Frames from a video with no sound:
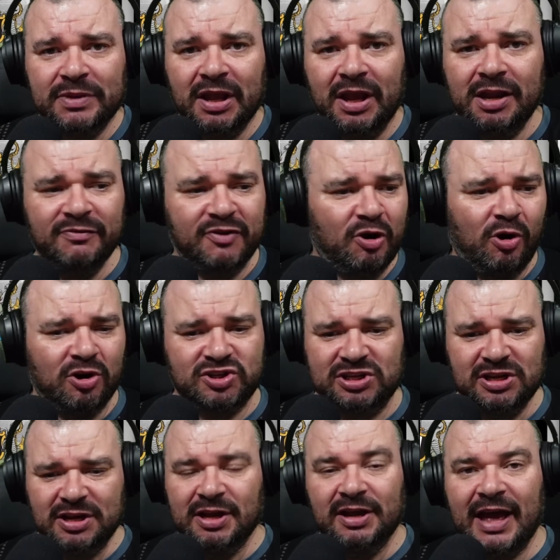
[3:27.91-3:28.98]
And of course,
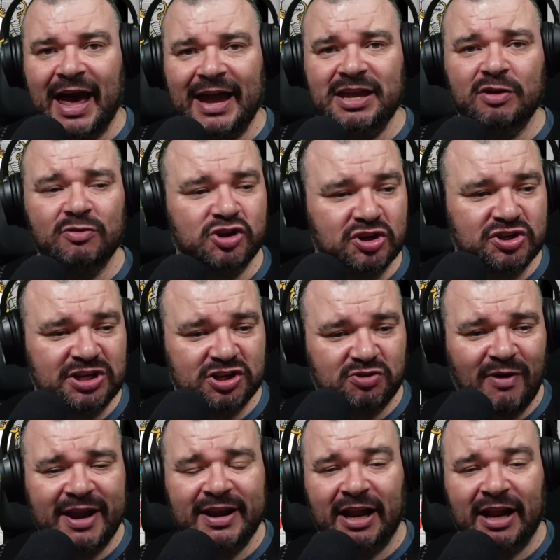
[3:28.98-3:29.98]
Ayew just says, right,